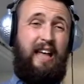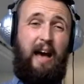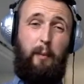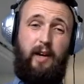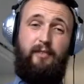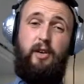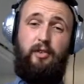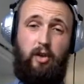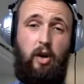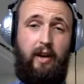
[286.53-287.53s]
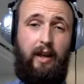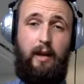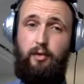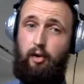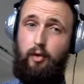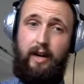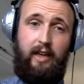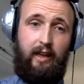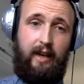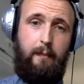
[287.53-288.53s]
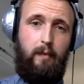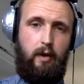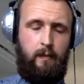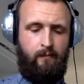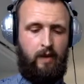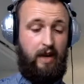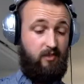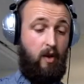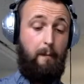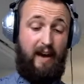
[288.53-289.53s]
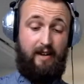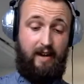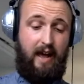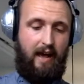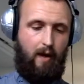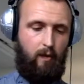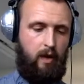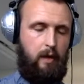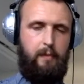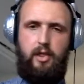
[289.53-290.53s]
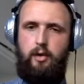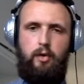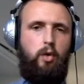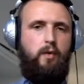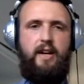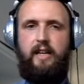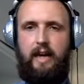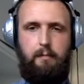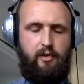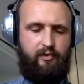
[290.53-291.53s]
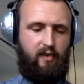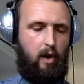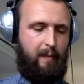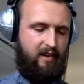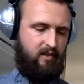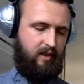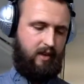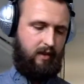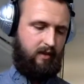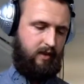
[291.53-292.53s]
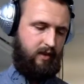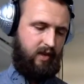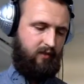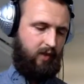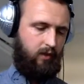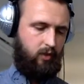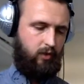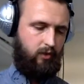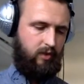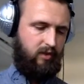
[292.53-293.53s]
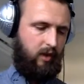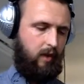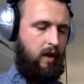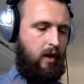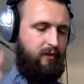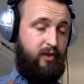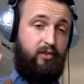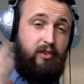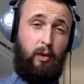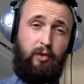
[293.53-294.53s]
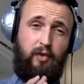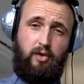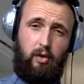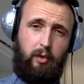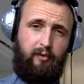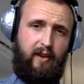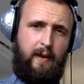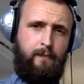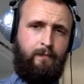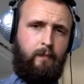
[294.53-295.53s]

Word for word: and when I first got it, it was a cracking camera. It's not bad now, but there are already cameras far better than than the D500. So for stills photography,